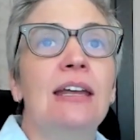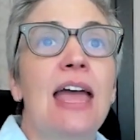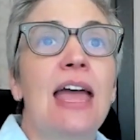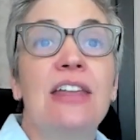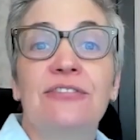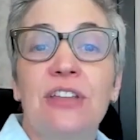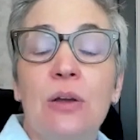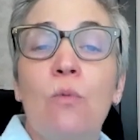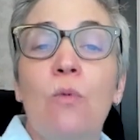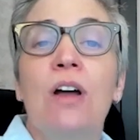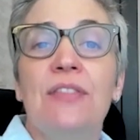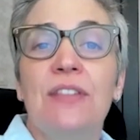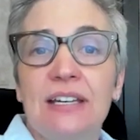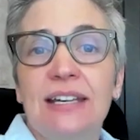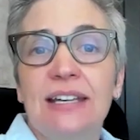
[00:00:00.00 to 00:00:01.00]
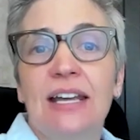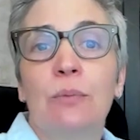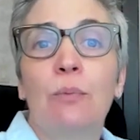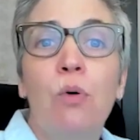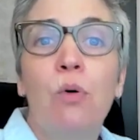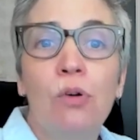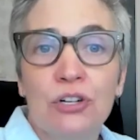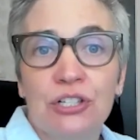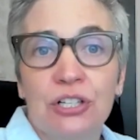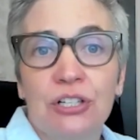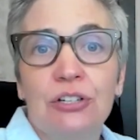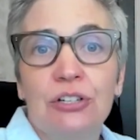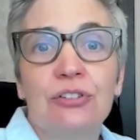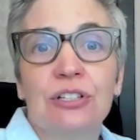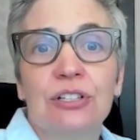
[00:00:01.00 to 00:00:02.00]
And if they won, they'd get a
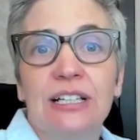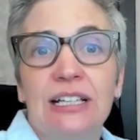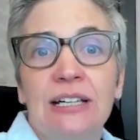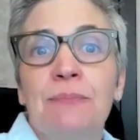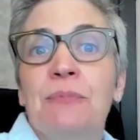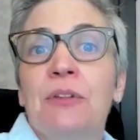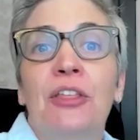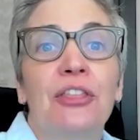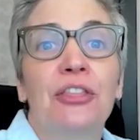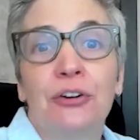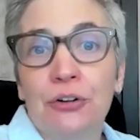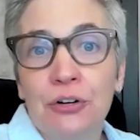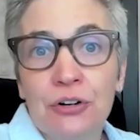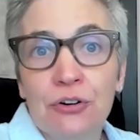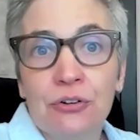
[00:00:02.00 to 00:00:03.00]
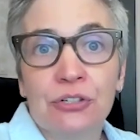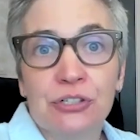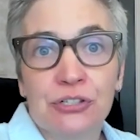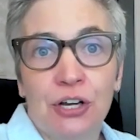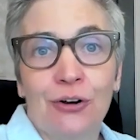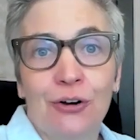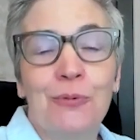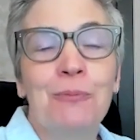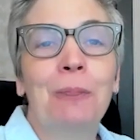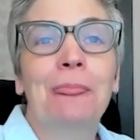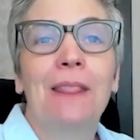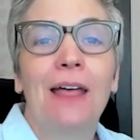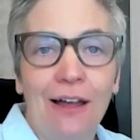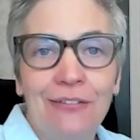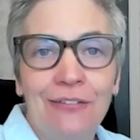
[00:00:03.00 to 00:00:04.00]
portion, usually a third or so,
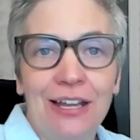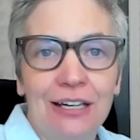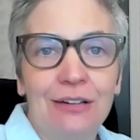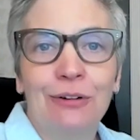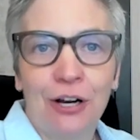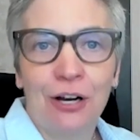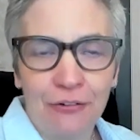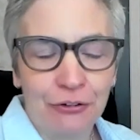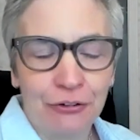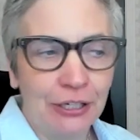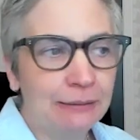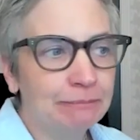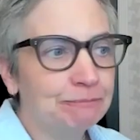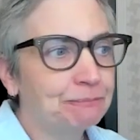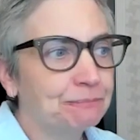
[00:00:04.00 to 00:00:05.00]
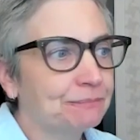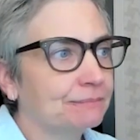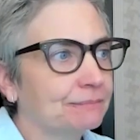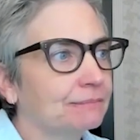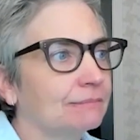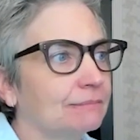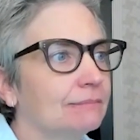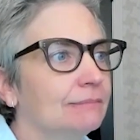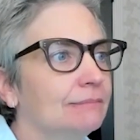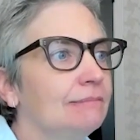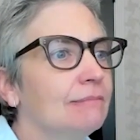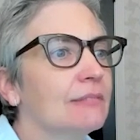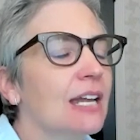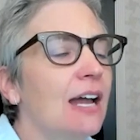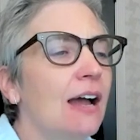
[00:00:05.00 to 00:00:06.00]
of any recovery.
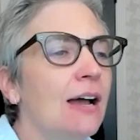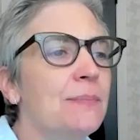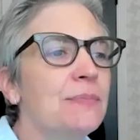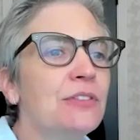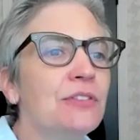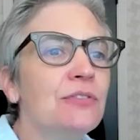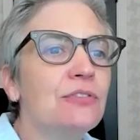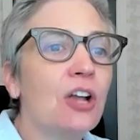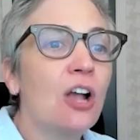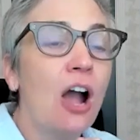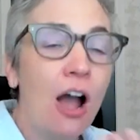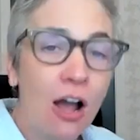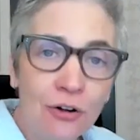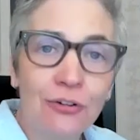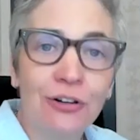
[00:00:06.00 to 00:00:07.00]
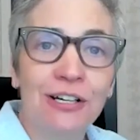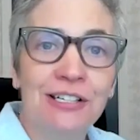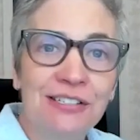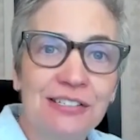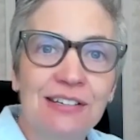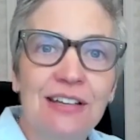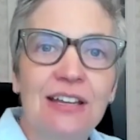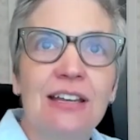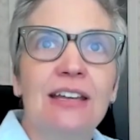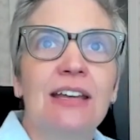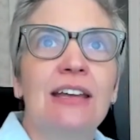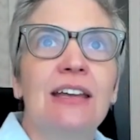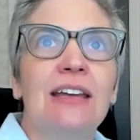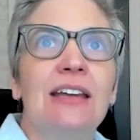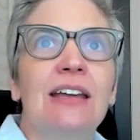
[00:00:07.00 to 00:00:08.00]
Um, Congress
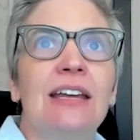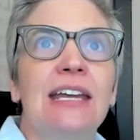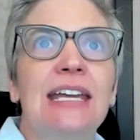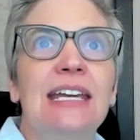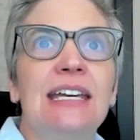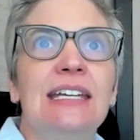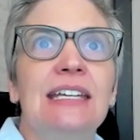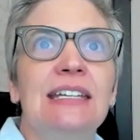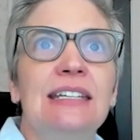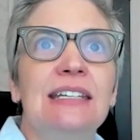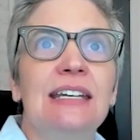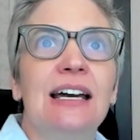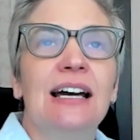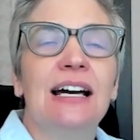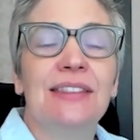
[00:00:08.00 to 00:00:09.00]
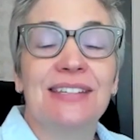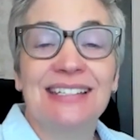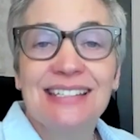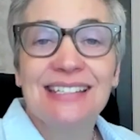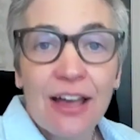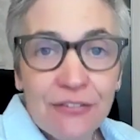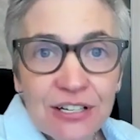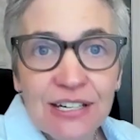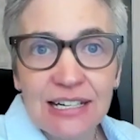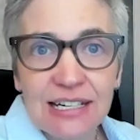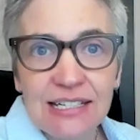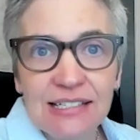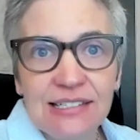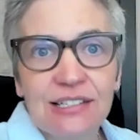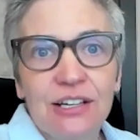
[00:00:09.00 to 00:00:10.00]
in uh, the
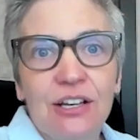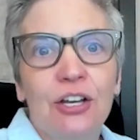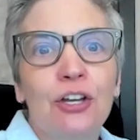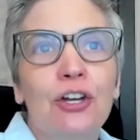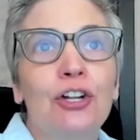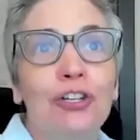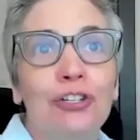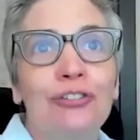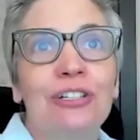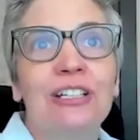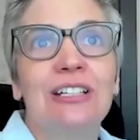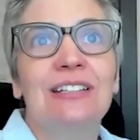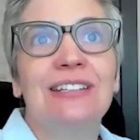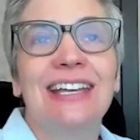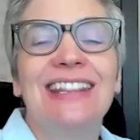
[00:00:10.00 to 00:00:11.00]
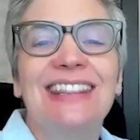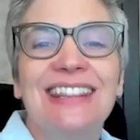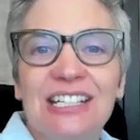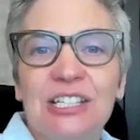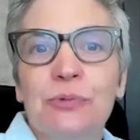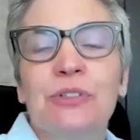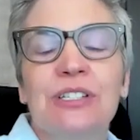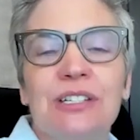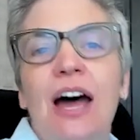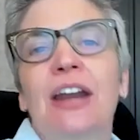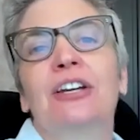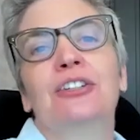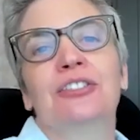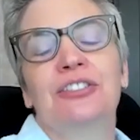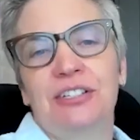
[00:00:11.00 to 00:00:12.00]
70s concluded that this was not
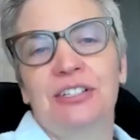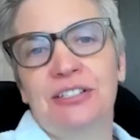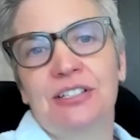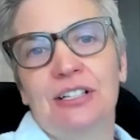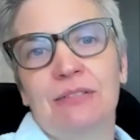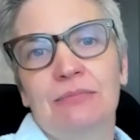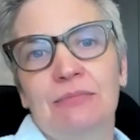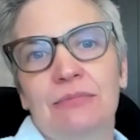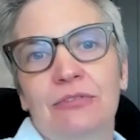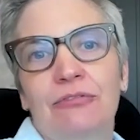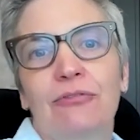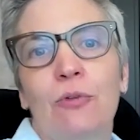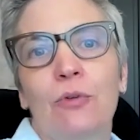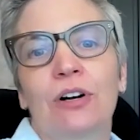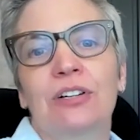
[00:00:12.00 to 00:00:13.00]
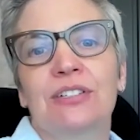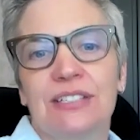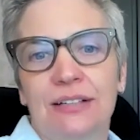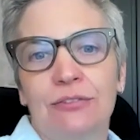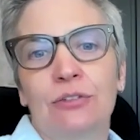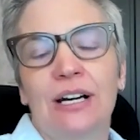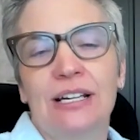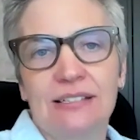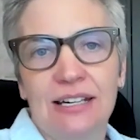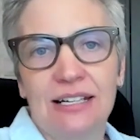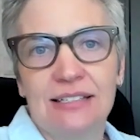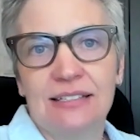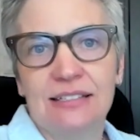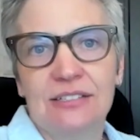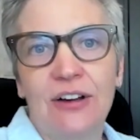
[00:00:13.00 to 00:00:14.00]
a good system for civil rights
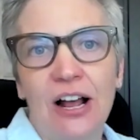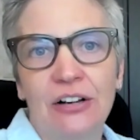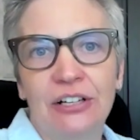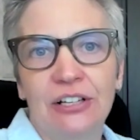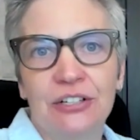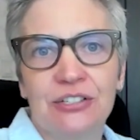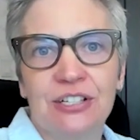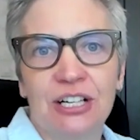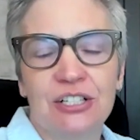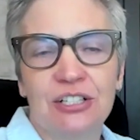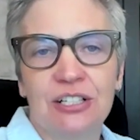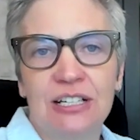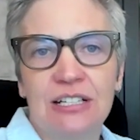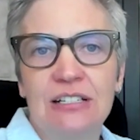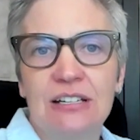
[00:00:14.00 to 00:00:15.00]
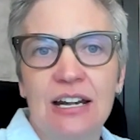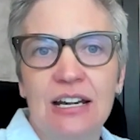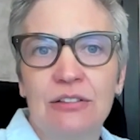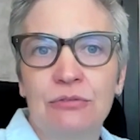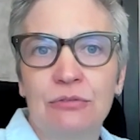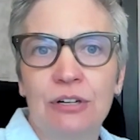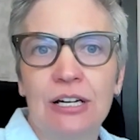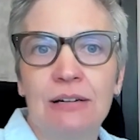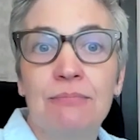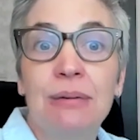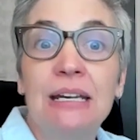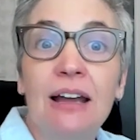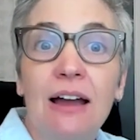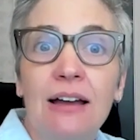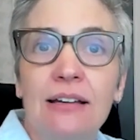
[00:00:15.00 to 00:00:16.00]
cases filed under Section 1983
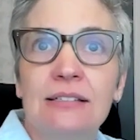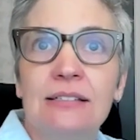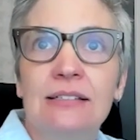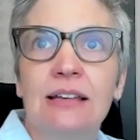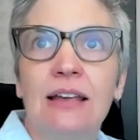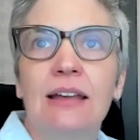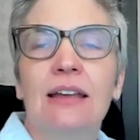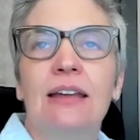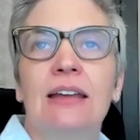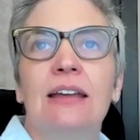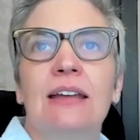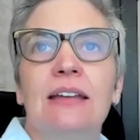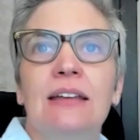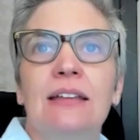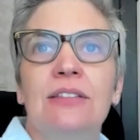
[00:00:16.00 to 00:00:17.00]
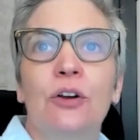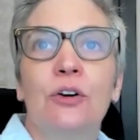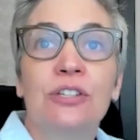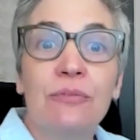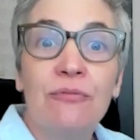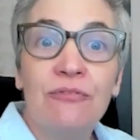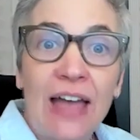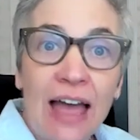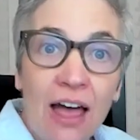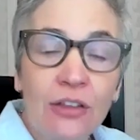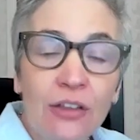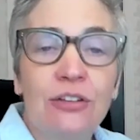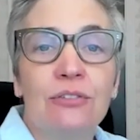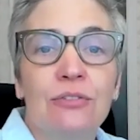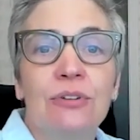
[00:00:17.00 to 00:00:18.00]
because there's a
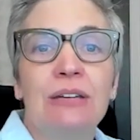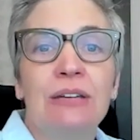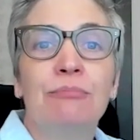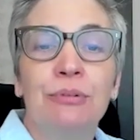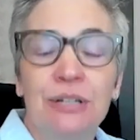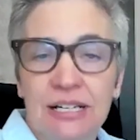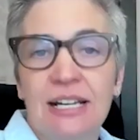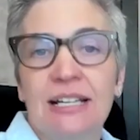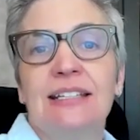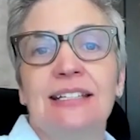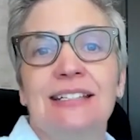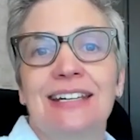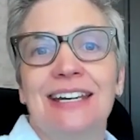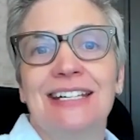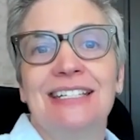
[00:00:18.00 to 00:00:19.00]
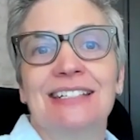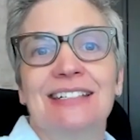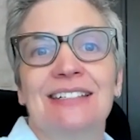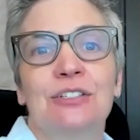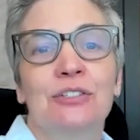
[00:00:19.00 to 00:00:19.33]
value in bringing these cases.